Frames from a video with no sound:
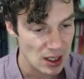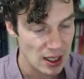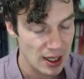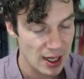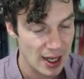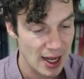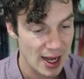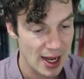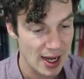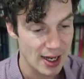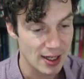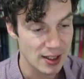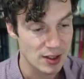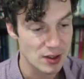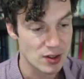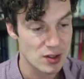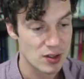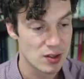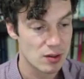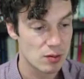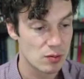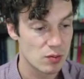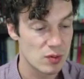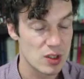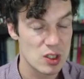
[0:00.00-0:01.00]
and
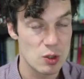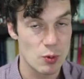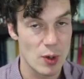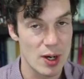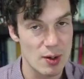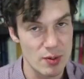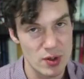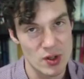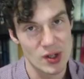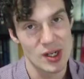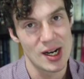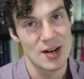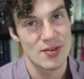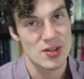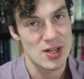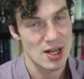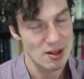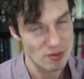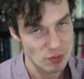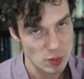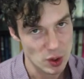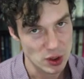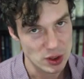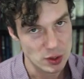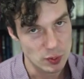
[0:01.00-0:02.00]
this way we don't have to have
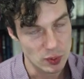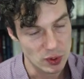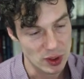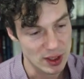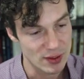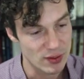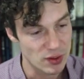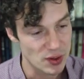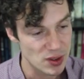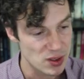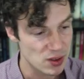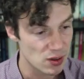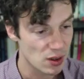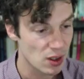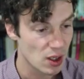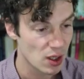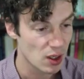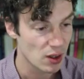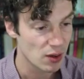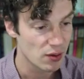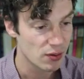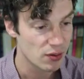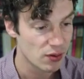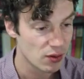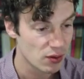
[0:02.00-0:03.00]
multiple levels
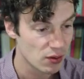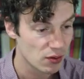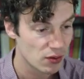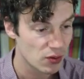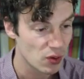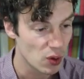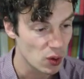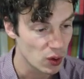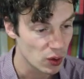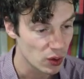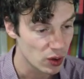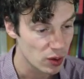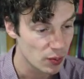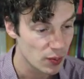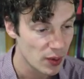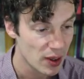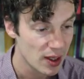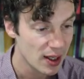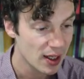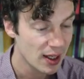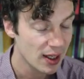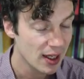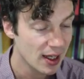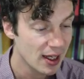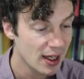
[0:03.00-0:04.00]
of for loop,
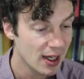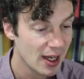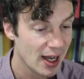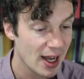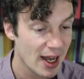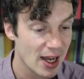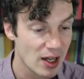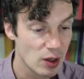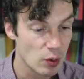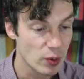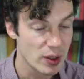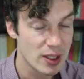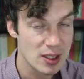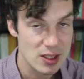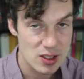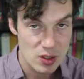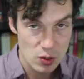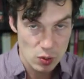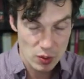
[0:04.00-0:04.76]
and we can still